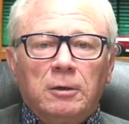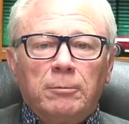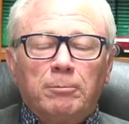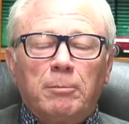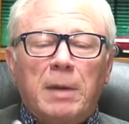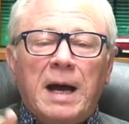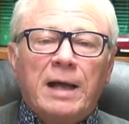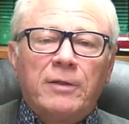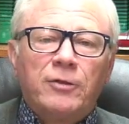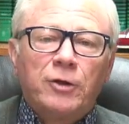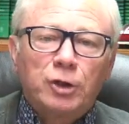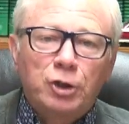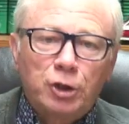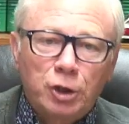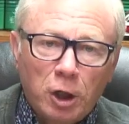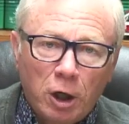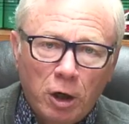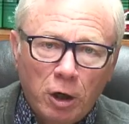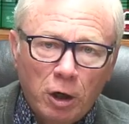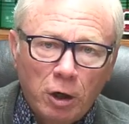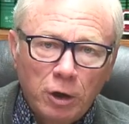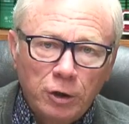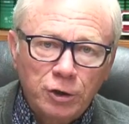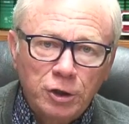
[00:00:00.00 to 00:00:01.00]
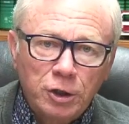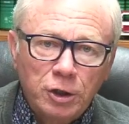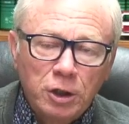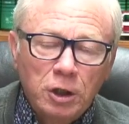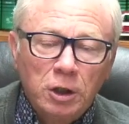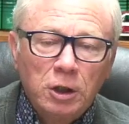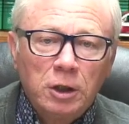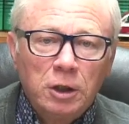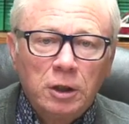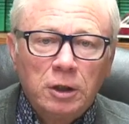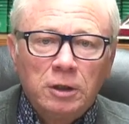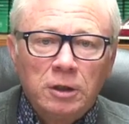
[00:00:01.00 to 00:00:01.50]
by the church
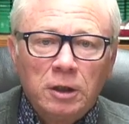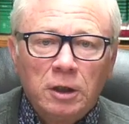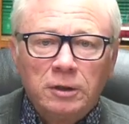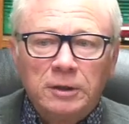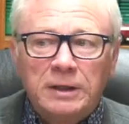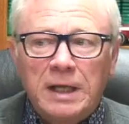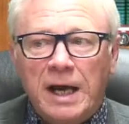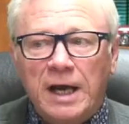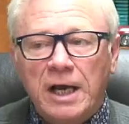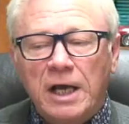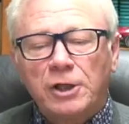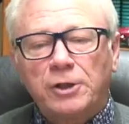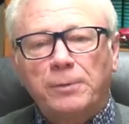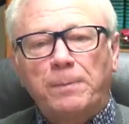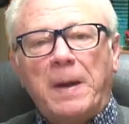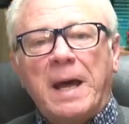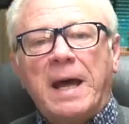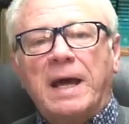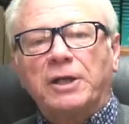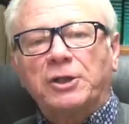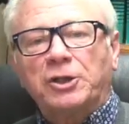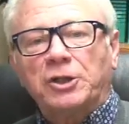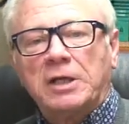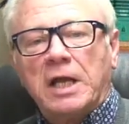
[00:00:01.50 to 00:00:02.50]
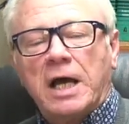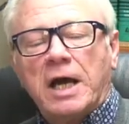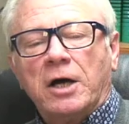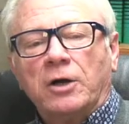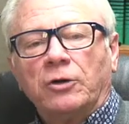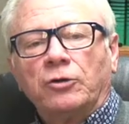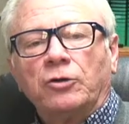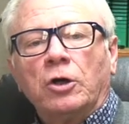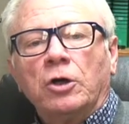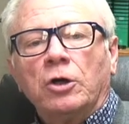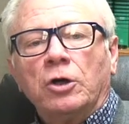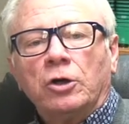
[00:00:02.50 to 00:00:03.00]
that has passed
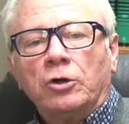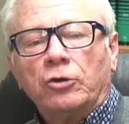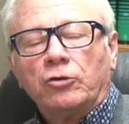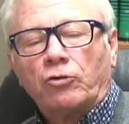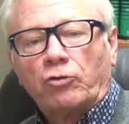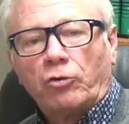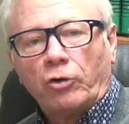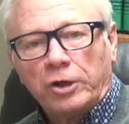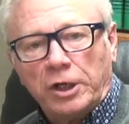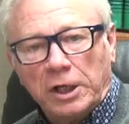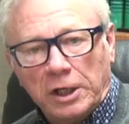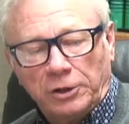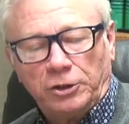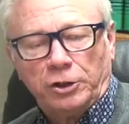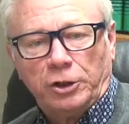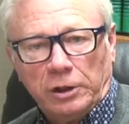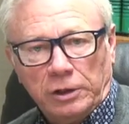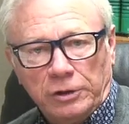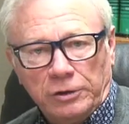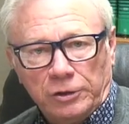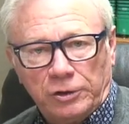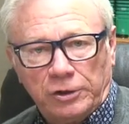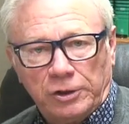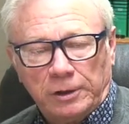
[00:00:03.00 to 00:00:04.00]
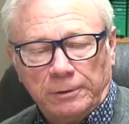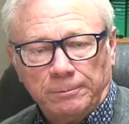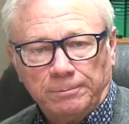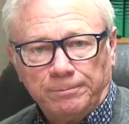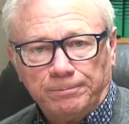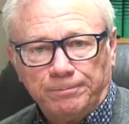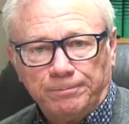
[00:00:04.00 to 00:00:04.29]
down traditions.